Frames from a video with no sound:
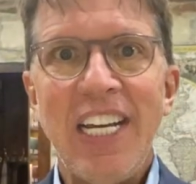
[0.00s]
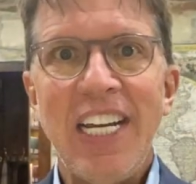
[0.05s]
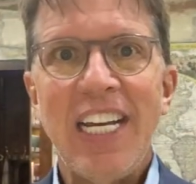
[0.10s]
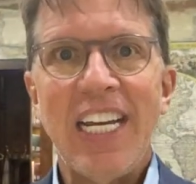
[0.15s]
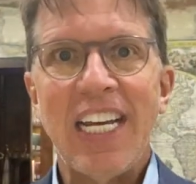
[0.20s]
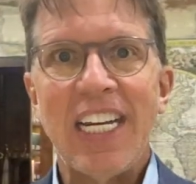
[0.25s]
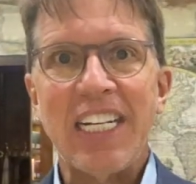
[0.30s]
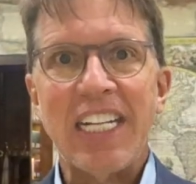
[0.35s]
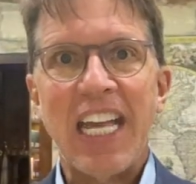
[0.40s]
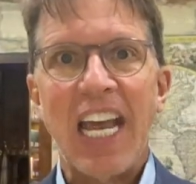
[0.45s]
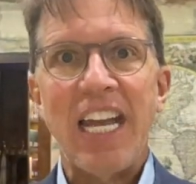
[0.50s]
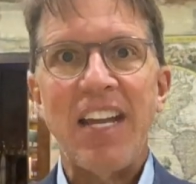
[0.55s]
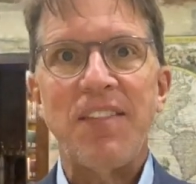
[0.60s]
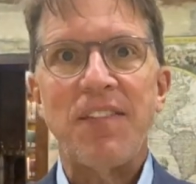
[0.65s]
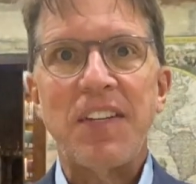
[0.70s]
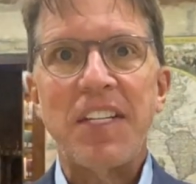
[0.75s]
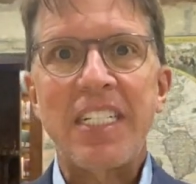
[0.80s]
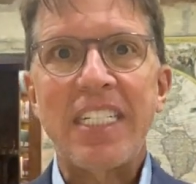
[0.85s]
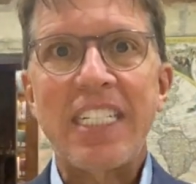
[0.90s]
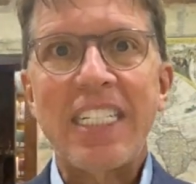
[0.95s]
and gave
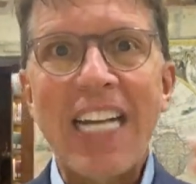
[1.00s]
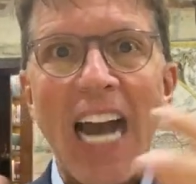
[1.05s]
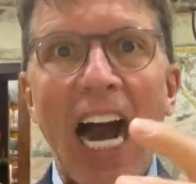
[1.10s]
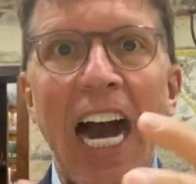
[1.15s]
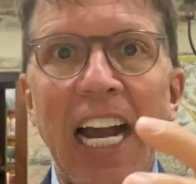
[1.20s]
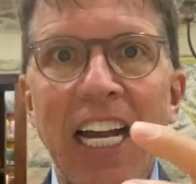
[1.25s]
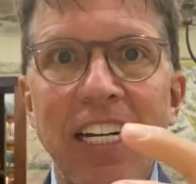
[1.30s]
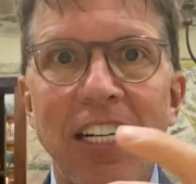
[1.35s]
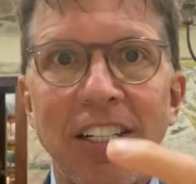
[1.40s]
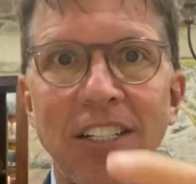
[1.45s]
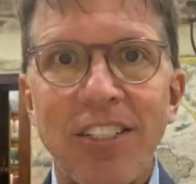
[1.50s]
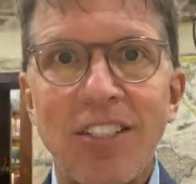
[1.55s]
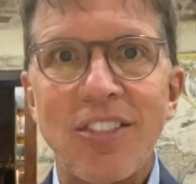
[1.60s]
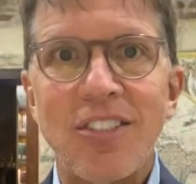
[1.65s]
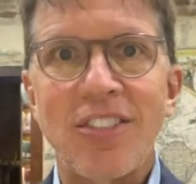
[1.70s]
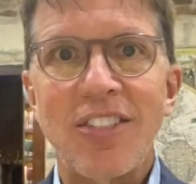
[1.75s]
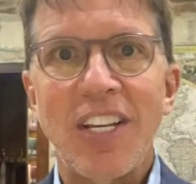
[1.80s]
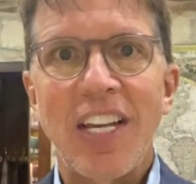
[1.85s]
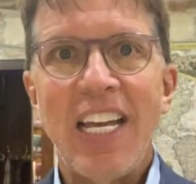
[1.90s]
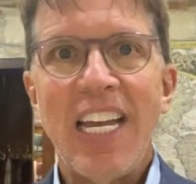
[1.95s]

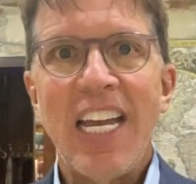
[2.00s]
guidance